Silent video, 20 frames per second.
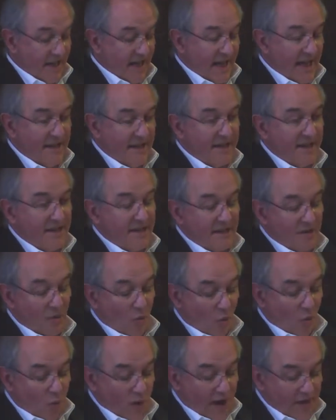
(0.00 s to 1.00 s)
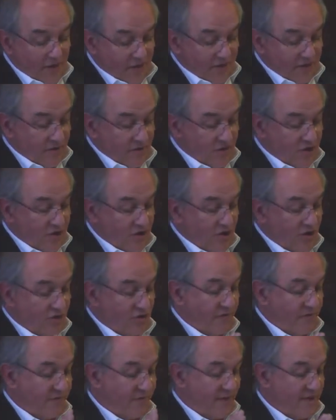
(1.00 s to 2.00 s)
And whether such
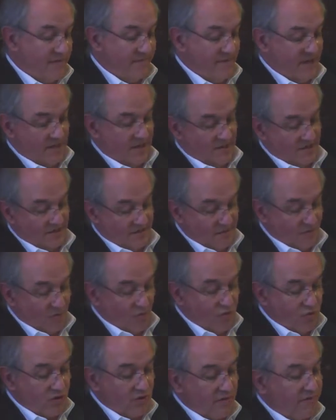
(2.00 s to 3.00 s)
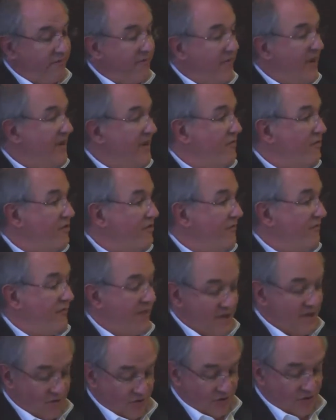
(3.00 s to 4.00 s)
a phenomenon would favor
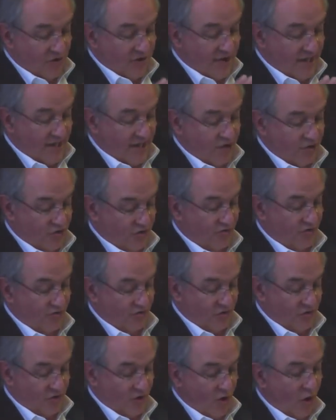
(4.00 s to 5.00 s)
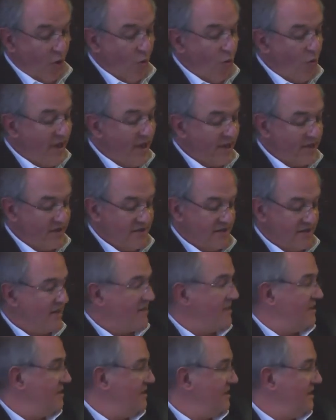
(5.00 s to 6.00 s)
federal cohesion or weakens
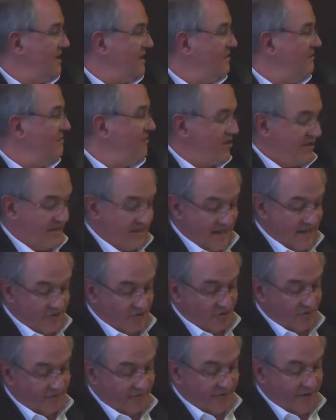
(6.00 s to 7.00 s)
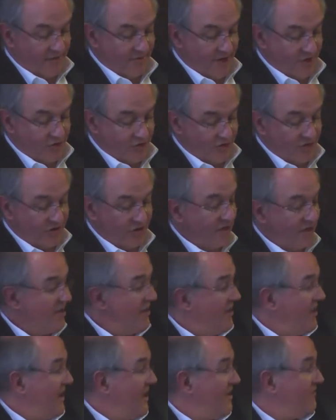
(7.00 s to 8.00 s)
it in a multinational federation
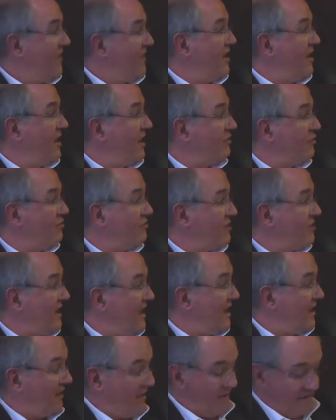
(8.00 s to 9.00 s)
is very hard to tell.